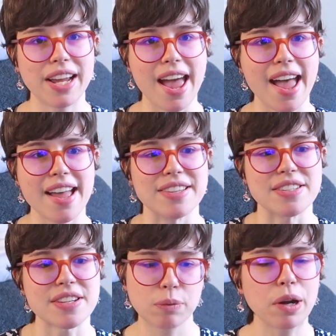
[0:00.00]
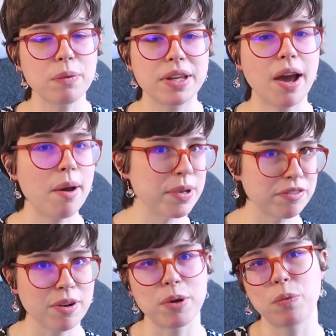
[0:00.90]
and where are we coming
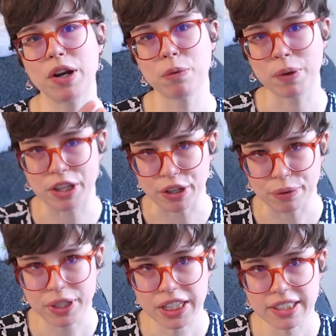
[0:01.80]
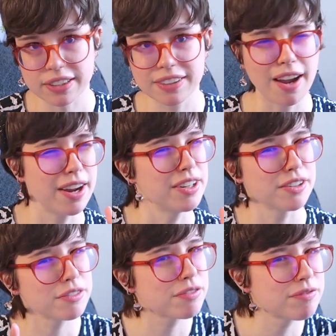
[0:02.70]
from and where are we going kind of